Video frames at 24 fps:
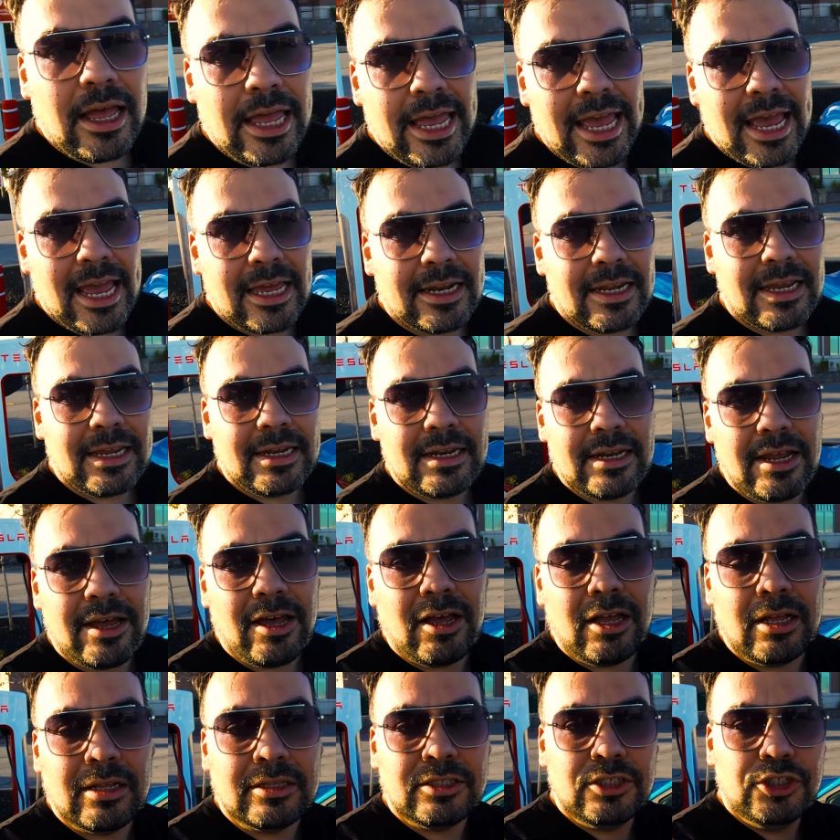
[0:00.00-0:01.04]
and
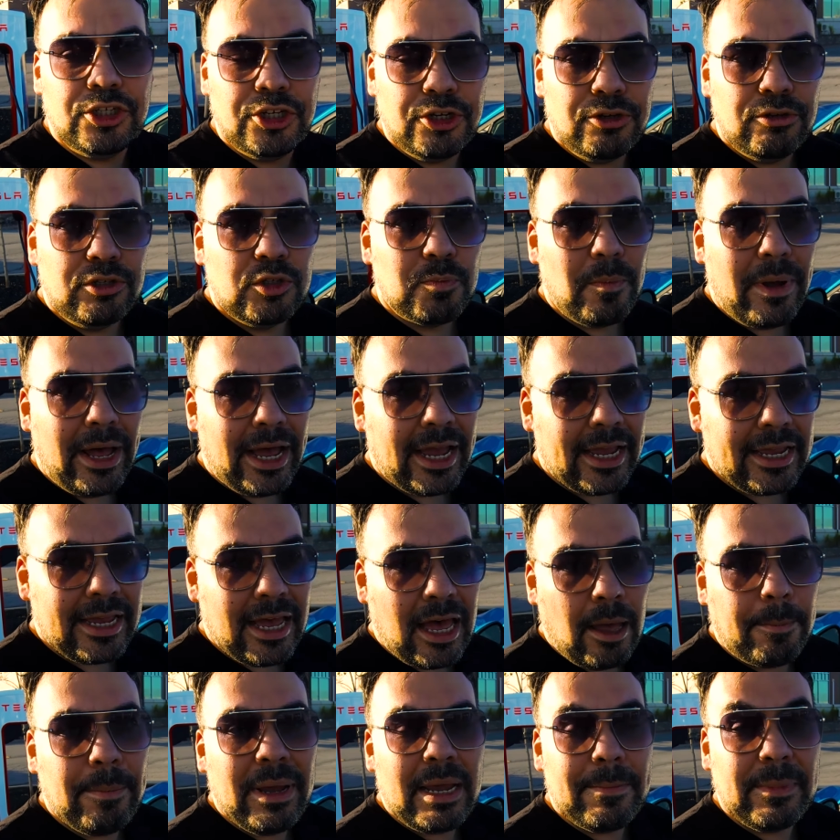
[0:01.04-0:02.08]
then choose
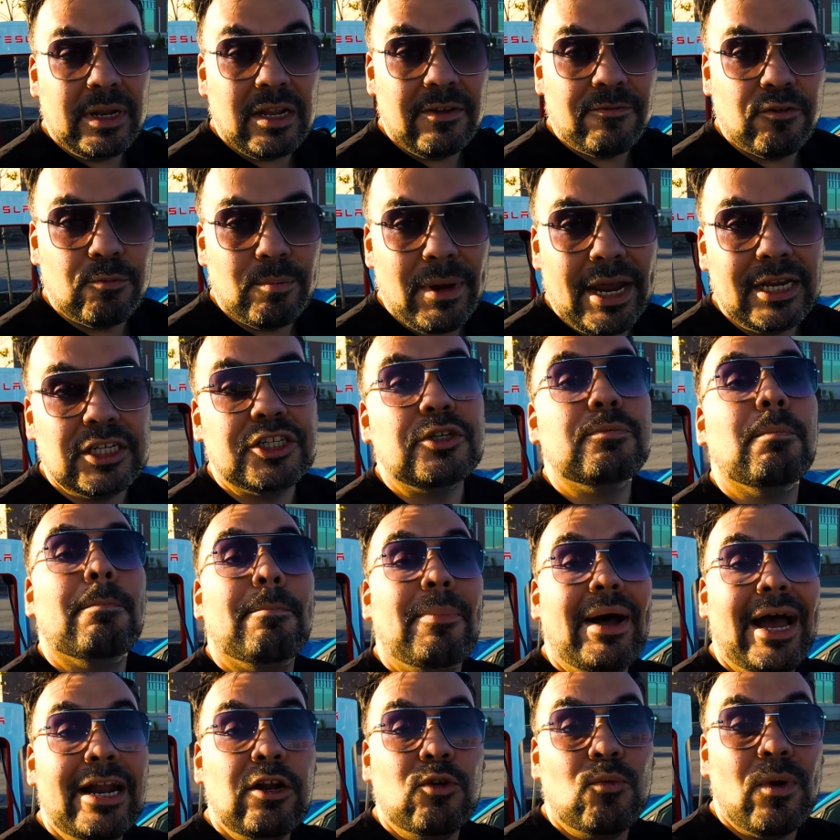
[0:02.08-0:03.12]
my payment information.
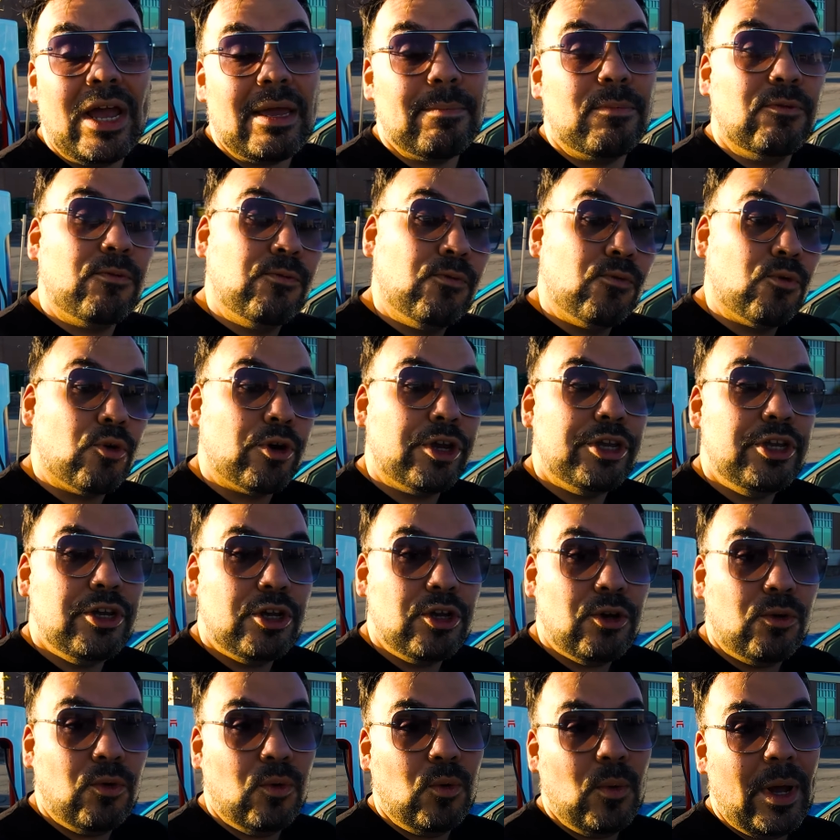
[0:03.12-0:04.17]
By the way, before you
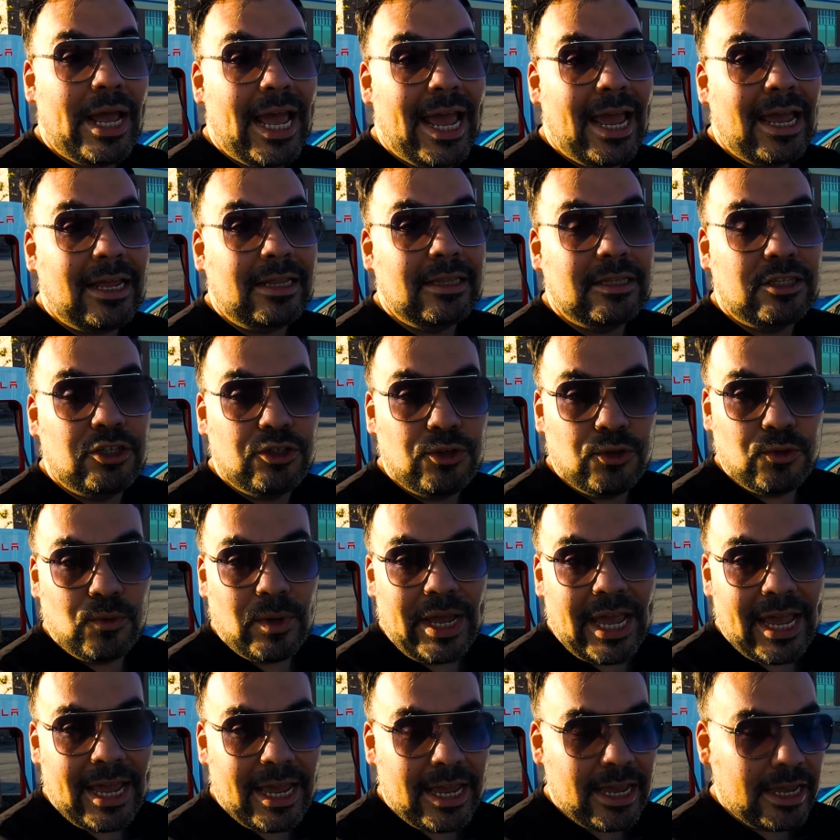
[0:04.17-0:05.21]
go into
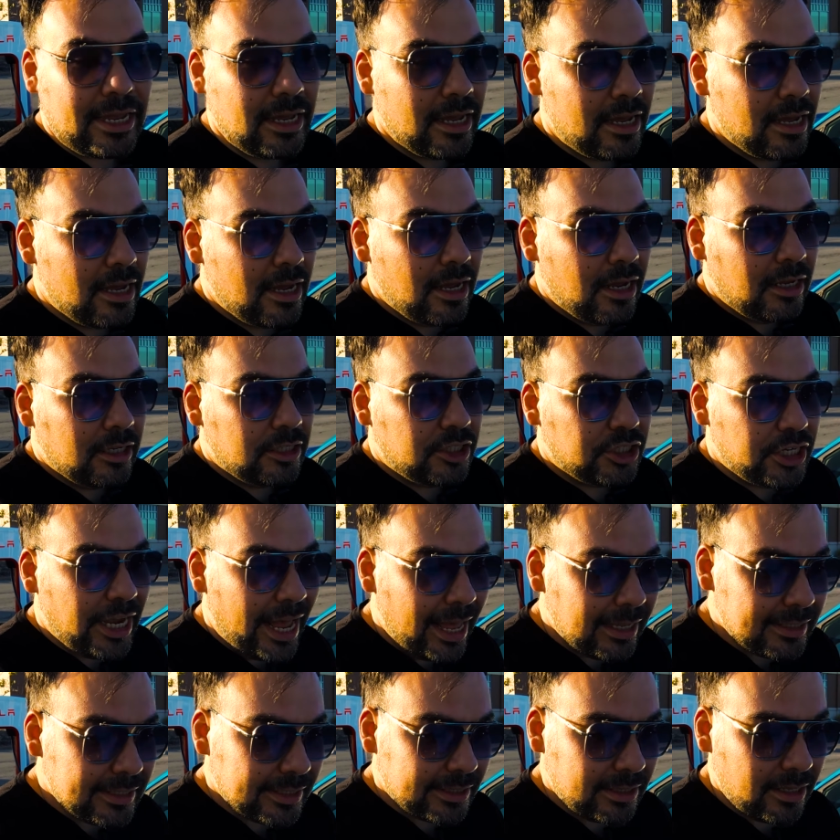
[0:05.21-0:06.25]
a
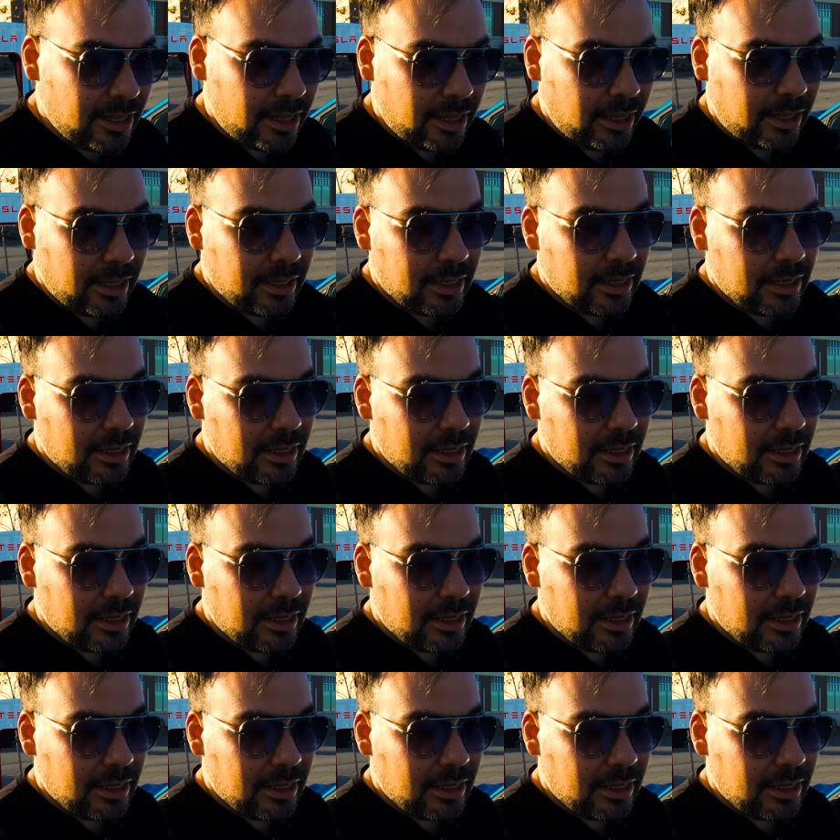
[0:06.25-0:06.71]
Tesla